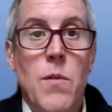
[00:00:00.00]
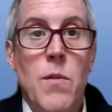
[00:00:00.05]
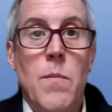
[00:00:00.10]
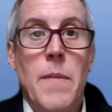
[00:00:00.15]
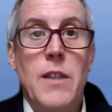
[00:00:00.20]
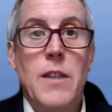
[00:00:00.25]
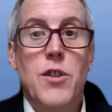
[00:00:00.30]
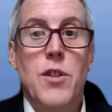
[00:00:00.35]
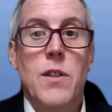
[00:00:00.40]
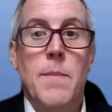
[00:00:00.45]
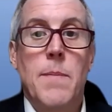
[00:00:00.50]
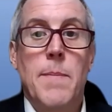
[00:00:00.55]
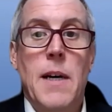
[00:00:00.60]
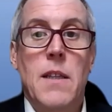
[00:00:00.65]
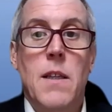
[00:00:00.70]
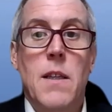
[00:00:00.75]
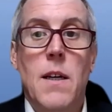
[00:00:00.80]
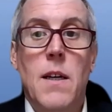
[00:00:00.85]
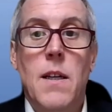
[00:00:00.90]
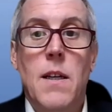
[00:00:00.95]
that you mentioned
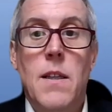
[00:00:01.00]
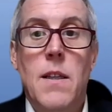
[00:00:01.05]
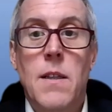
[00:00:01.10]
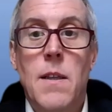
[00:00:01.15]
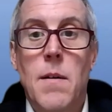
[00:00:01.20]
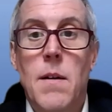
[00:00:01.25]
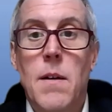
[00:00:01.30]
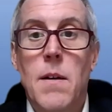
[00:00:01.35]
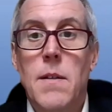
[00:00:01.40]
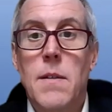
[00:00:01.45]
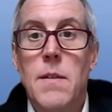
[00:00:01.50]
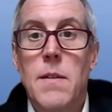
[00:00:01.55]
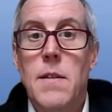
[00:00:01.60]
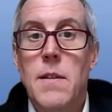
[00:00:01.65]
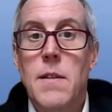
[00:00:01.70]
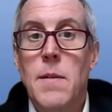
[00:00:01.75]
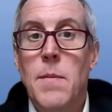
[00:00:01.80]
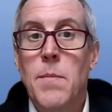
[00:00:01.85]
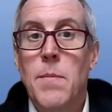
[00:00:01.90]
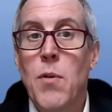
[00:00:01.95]
about the
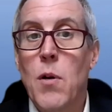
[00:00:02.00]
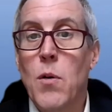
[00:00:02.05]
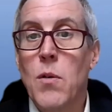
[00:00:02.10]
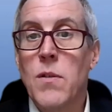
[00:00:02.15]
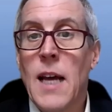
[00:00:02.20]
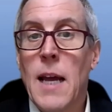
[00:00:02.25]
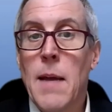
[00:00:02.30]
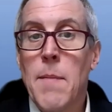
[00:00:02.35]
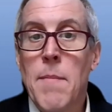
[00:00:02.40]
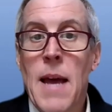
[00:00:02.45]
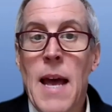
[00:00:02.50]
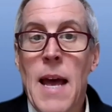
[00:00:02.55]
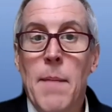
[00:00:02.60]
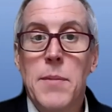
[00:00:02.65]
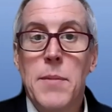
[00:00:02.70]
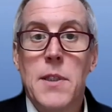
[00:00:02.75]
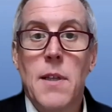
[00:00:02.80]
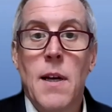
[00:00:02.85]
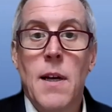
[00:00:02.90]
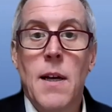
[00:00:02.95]
prototype
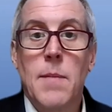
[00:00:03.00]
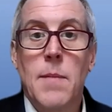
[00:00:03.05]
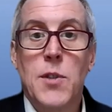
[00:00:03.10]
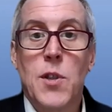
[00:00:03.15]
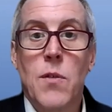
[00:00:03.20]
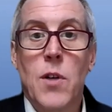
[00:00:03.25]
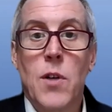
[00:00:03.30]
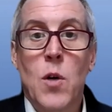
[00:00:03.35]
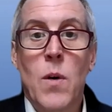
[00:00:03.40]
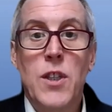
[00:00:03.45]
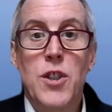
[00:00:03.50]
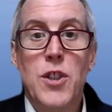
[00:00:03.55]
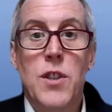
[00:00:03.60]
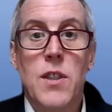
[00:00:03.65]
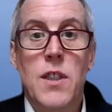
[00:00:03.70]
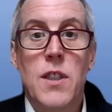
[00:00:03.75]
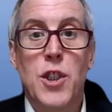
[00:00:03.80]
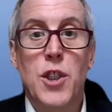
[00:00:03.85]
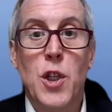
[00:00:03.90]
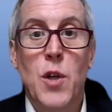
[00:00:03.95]
maps. So the
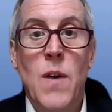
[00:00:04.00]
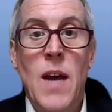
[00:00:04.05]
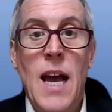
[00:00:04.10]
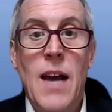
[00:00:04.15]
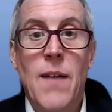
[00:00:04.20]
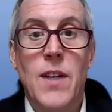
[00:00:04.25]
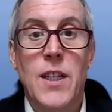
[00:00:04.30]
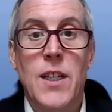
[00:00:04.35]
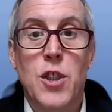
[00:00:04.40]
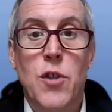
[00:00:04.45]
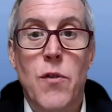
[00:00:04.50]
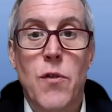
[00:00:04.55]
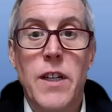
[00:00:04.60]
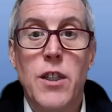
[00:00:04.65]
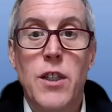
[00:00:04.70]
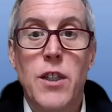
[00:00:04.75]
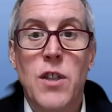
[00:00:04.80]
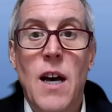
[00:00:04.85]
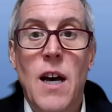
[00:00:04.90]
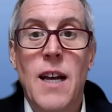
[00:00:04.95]
question is, do you have a
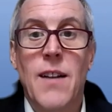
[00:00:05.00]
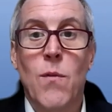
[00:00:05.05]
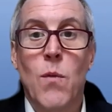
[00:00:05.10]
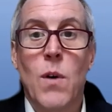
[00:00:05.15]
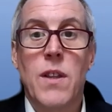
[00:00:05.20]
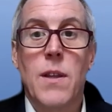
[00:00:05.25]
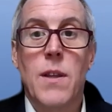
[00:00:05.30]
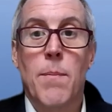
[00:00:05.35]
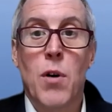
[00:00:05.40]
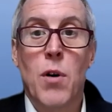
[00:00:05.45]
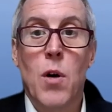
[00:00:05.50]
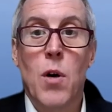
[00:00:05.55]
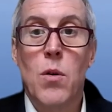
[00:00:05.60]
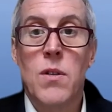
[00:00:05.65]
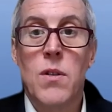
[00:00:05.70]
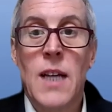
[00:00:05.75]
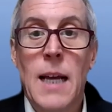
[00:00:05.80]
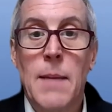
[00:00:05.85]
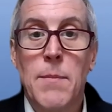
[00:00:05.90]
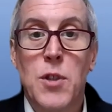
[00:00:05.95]
screenshot of what the
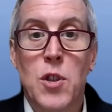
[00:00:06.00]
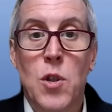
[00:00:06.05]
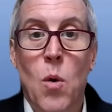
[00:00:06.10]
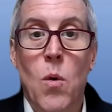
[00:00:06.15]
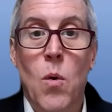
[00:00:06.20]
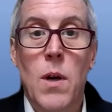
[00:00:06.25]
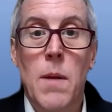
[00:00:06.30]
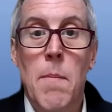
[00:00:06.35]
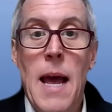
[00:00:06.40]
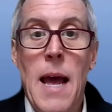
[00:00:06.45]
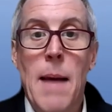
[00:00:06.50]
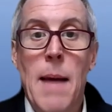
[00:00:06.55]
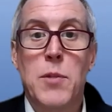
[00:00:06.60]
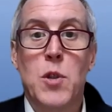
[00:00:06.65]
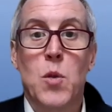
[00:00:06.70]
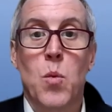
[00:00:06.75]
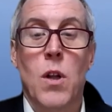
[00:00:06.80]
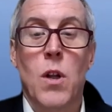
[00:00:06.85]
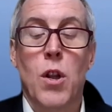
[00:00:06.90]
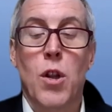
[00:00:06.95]
prototype story
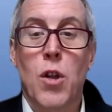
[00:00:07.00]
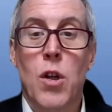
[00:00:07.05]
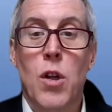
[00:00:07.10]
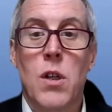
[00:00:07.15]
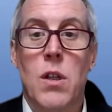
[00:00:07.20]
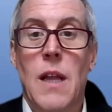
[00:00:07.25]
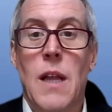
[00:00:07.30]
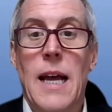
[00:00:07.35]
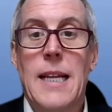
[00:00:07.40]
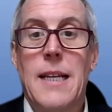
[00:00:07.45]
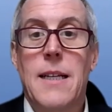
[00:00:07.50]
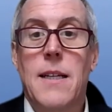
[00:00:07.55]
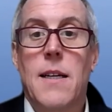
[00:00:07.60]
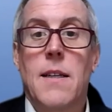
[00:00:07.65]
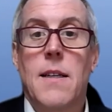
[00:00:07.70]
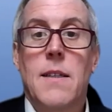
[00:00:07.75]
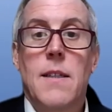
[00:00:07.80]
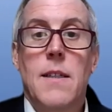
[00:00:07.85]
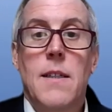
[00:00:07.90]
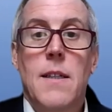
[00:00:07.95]
maps will look like?
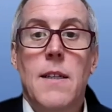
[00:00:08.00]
